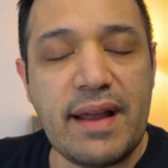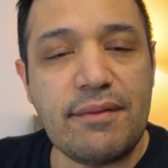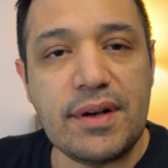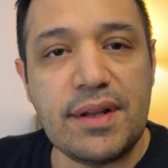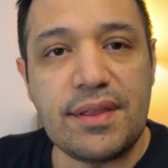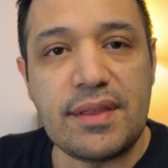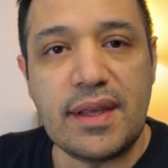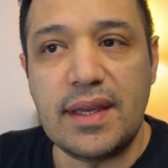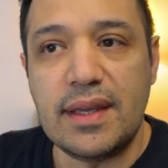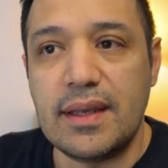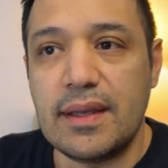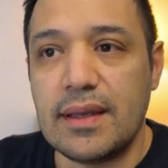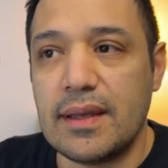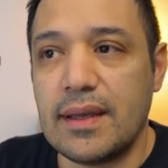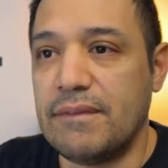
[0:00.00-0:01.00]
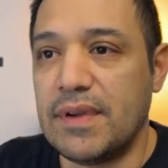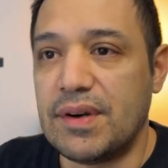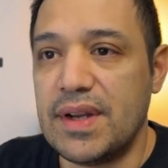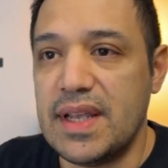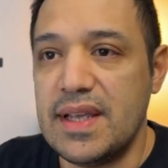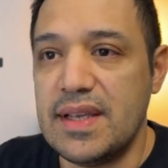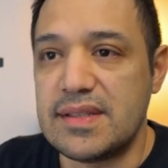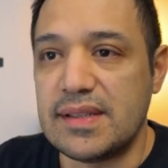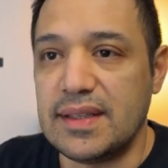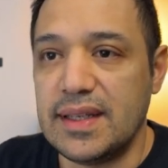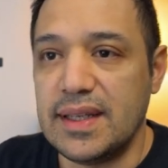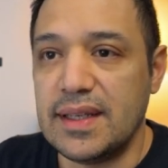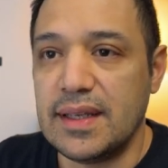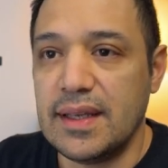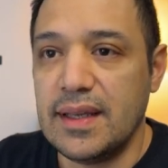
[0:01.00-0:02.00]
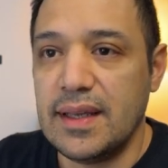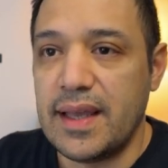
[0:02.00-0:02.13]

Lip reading: everything very easily.